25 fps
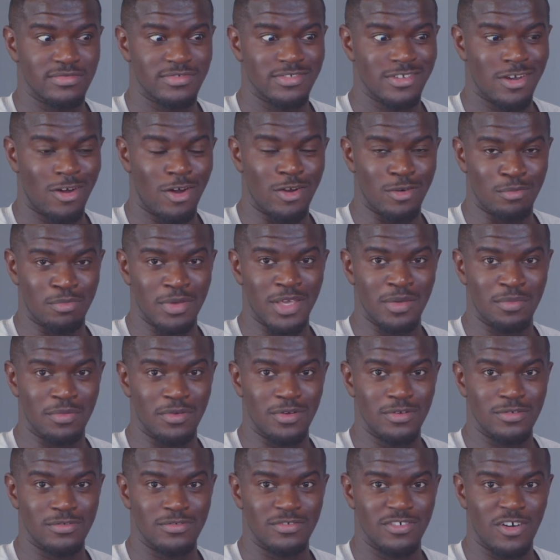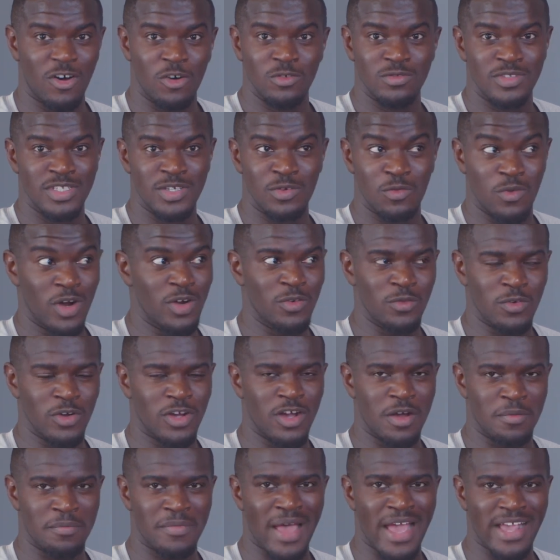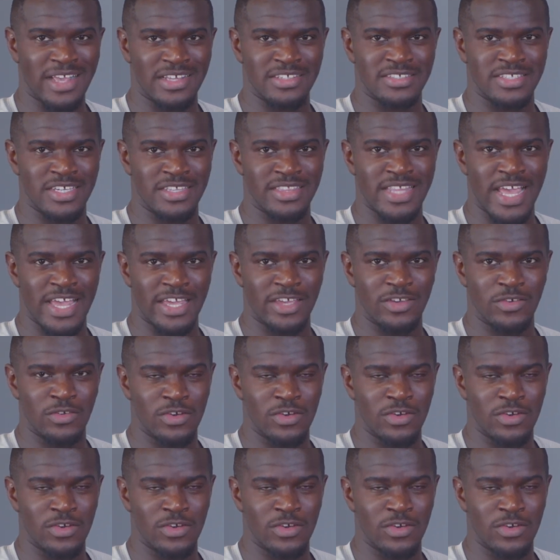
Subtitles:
on people. Only one will come back and say thank you.